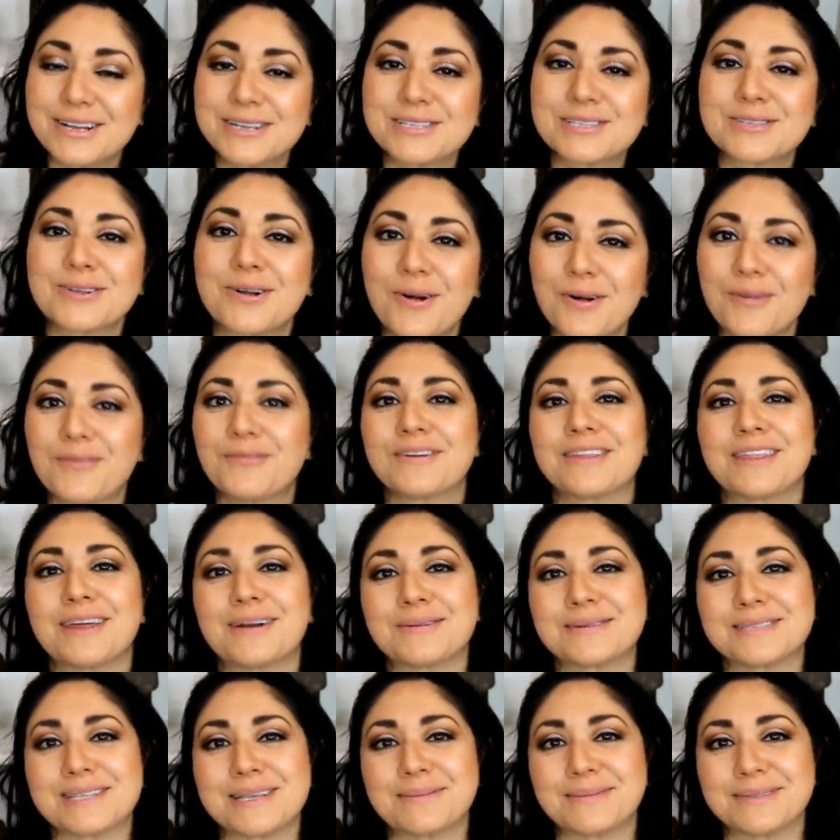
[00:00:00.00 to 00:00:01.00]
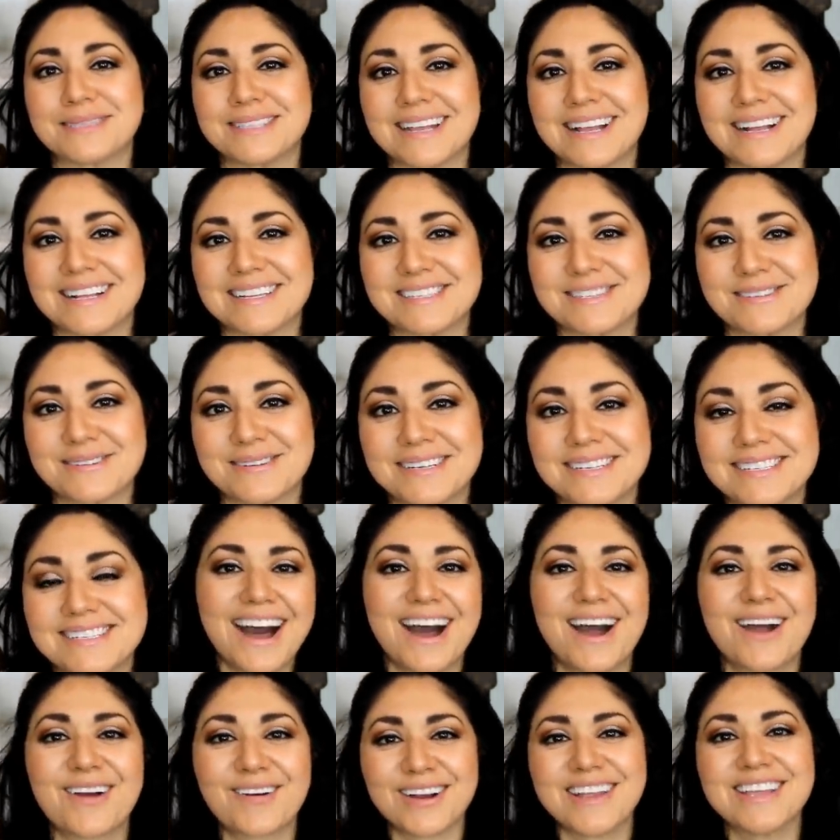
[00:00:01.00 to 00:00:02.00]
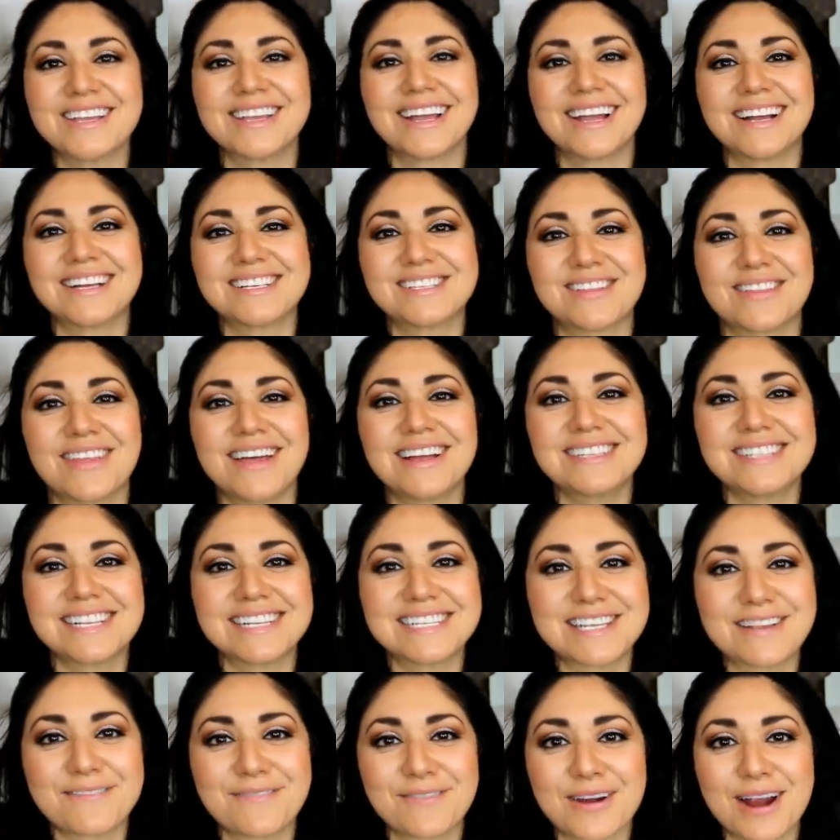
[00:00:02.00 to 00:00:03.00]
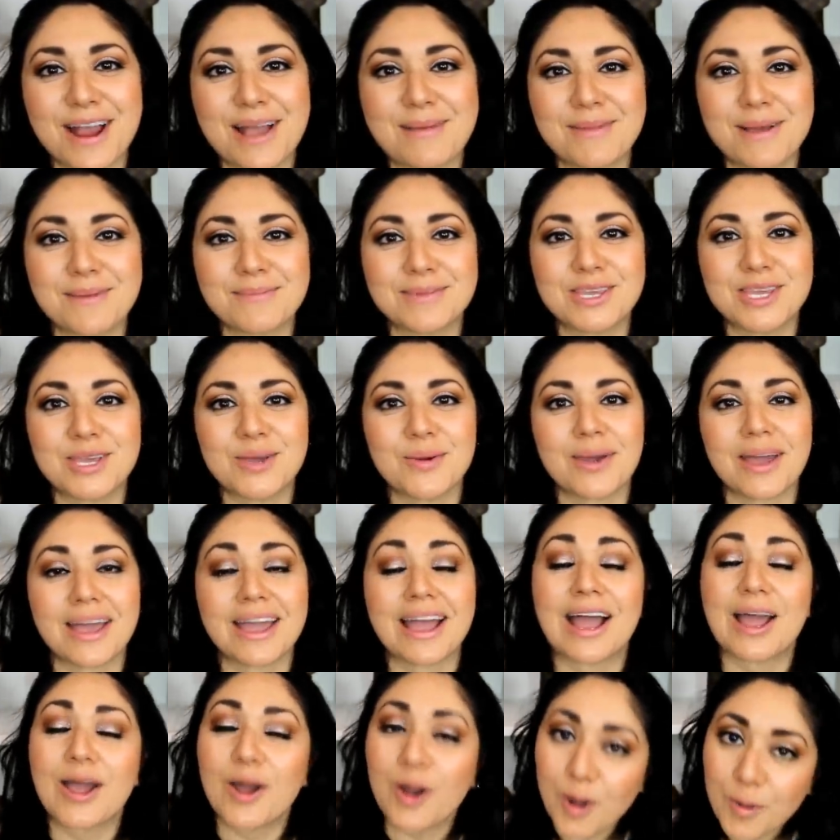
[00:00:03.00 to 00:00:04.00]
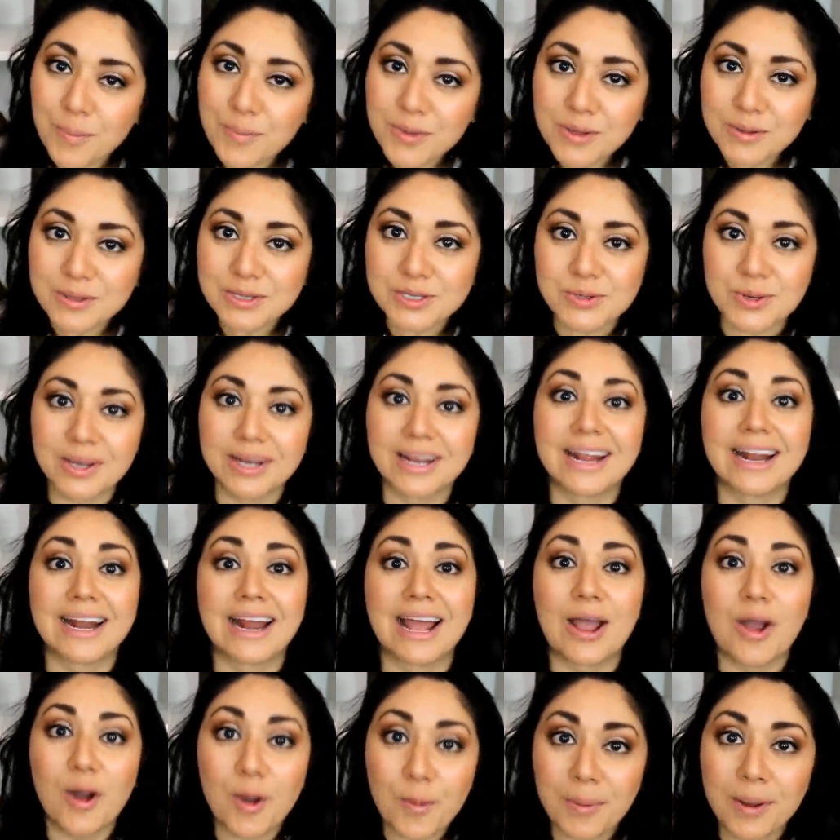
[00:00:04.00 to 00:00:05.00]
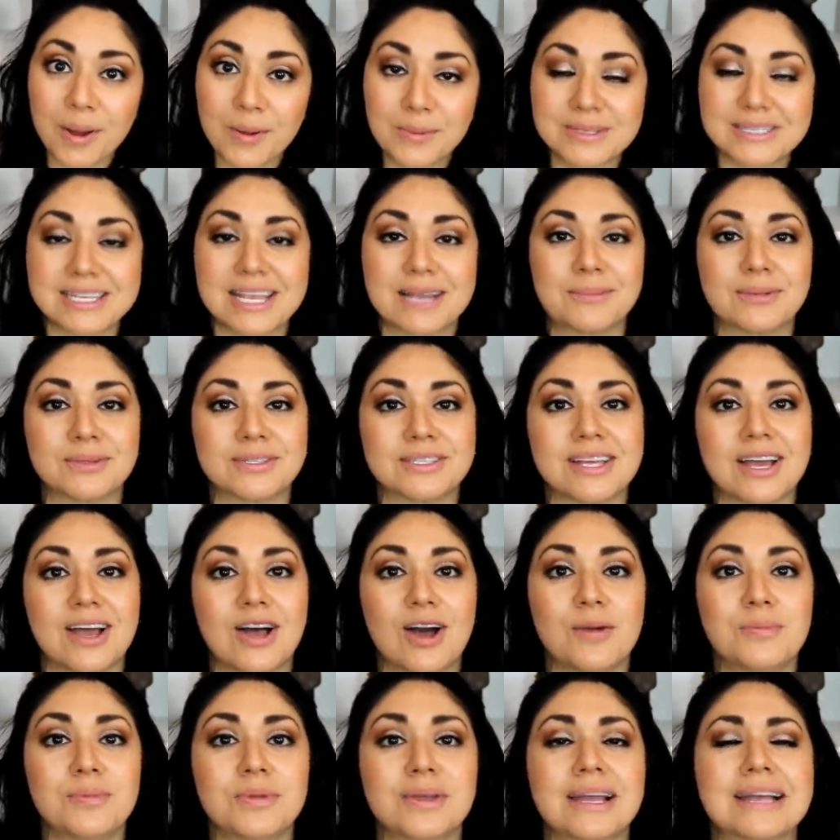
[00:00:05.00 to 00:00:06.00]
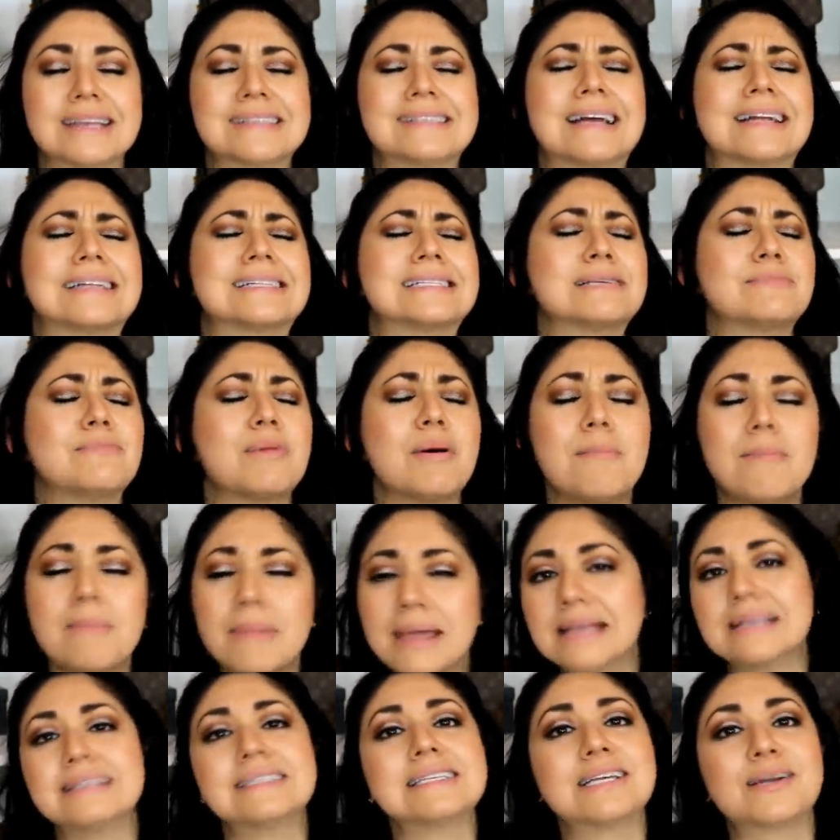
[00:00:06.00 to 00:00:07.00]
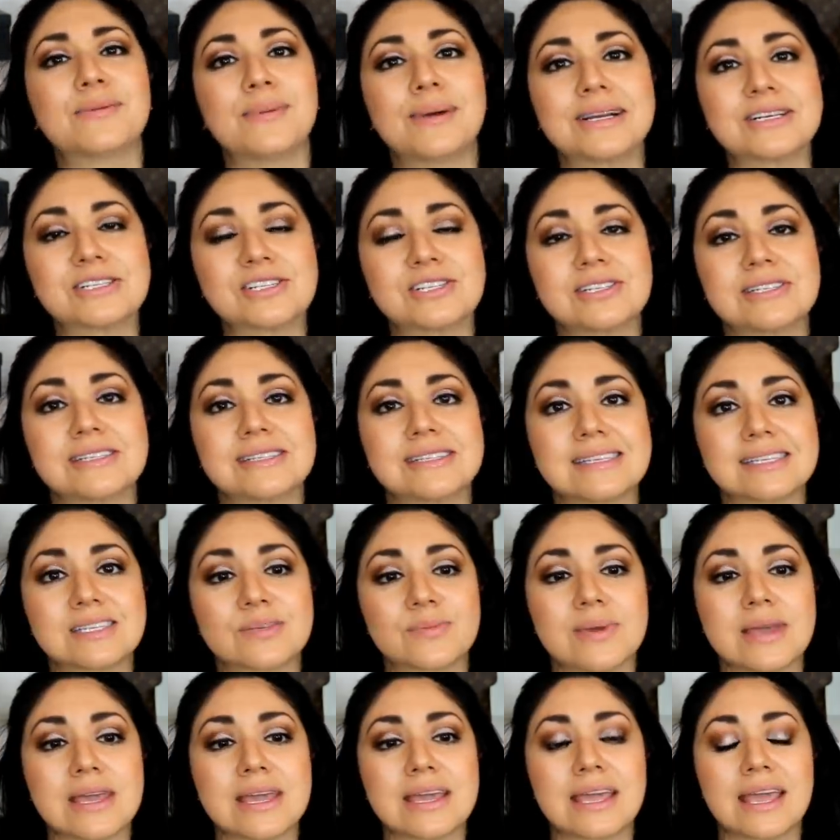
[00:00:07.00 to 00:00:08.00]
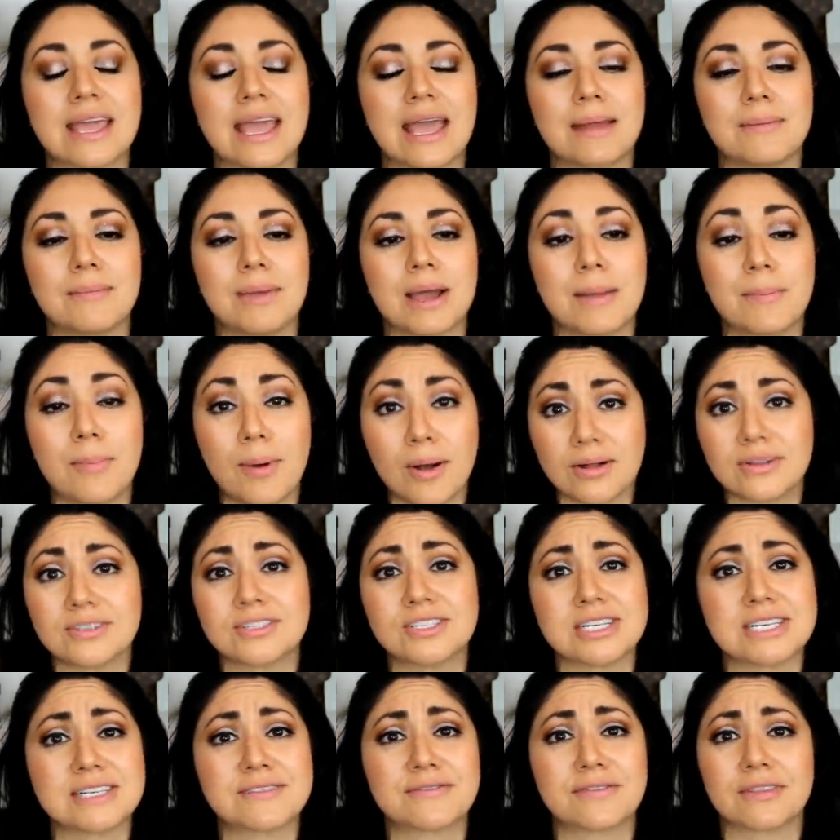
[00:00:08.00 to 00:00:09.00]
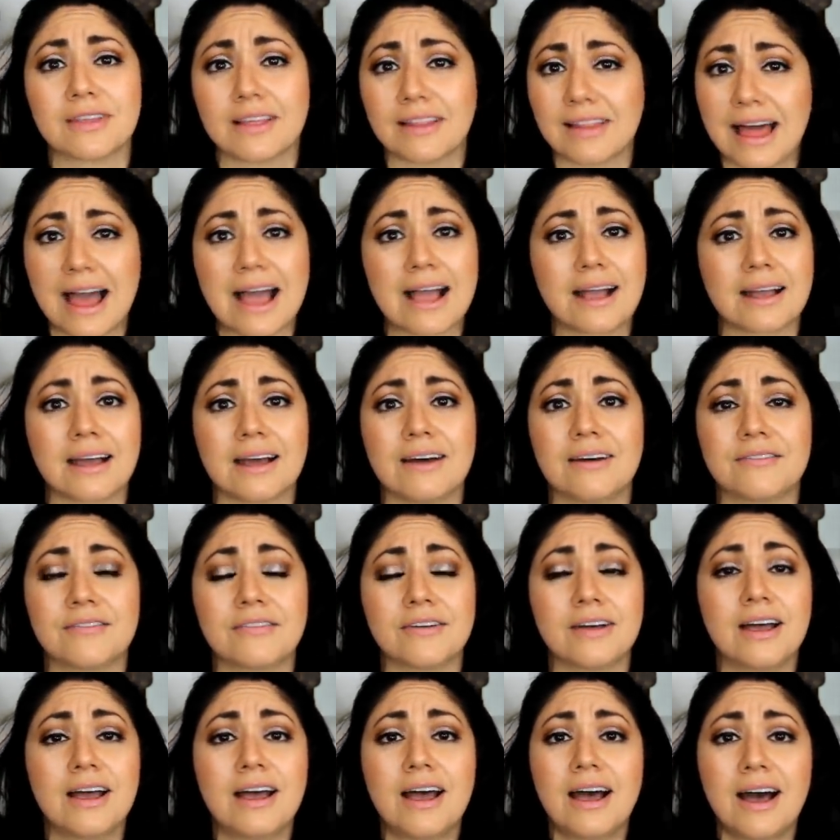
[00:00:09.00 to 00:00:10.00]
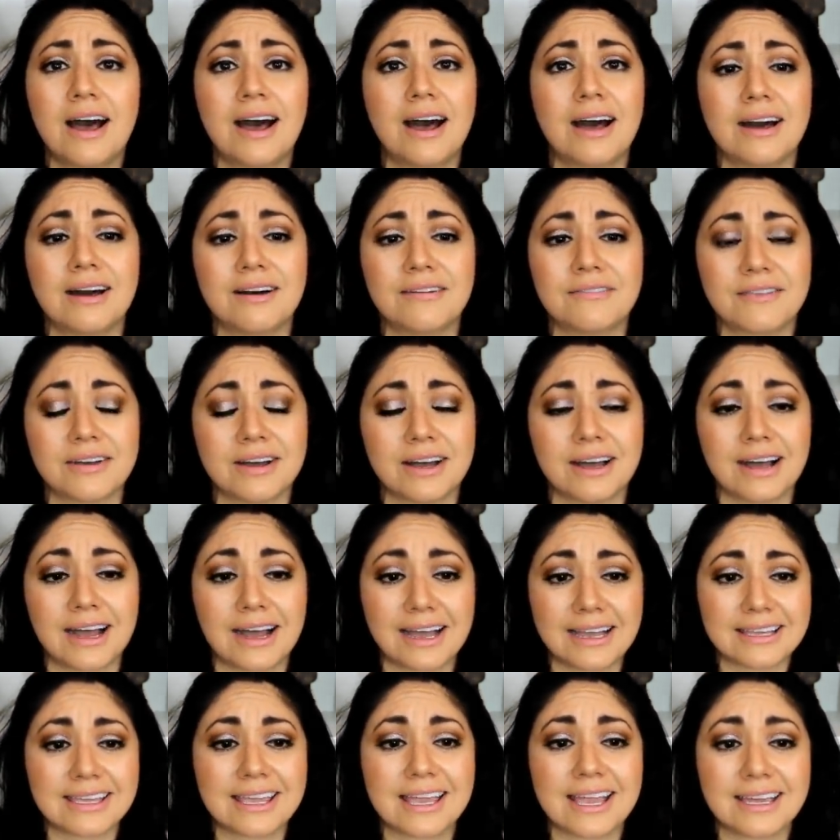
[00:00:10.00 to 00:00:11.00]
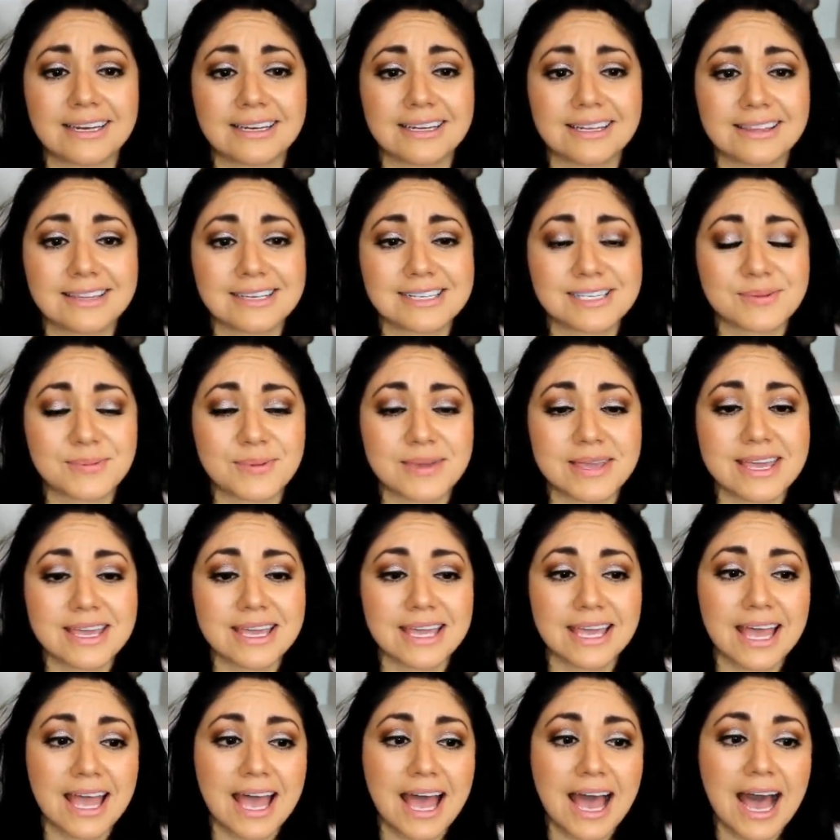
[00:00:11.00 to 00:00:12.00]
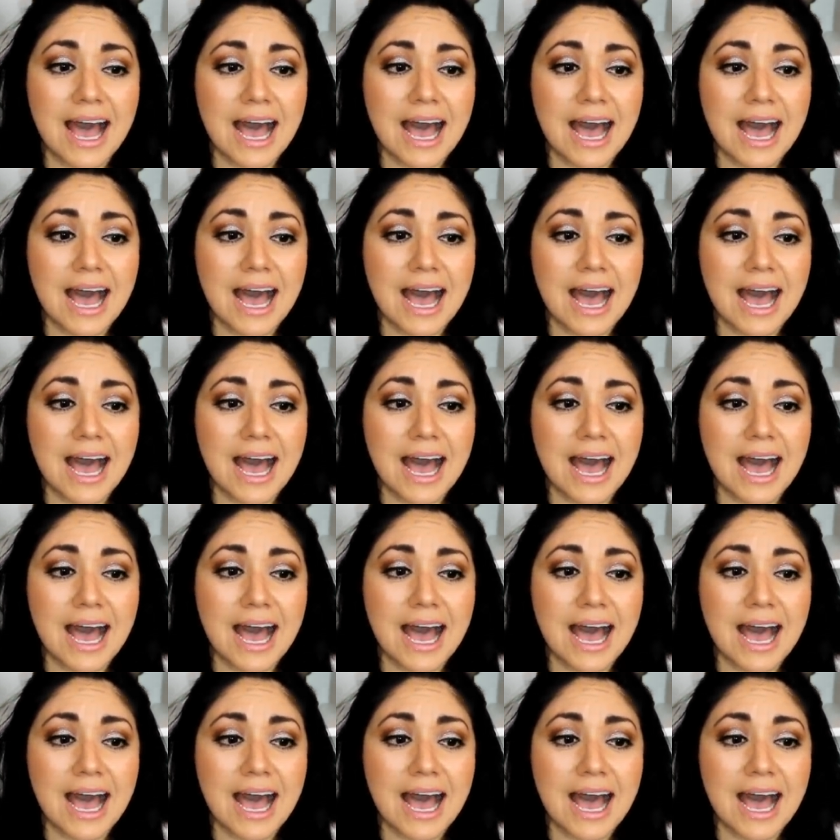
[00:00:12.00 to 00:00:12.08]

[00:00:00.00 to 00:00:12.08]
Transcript: So hopefully that was able to answer it. Uh, all right, you guys, so that does it for MMQA. I hope you enjoyed it and I hope I was able to help. You guys had some amazing questions this week and my apologies for the lack of, of uh, eye candy this week.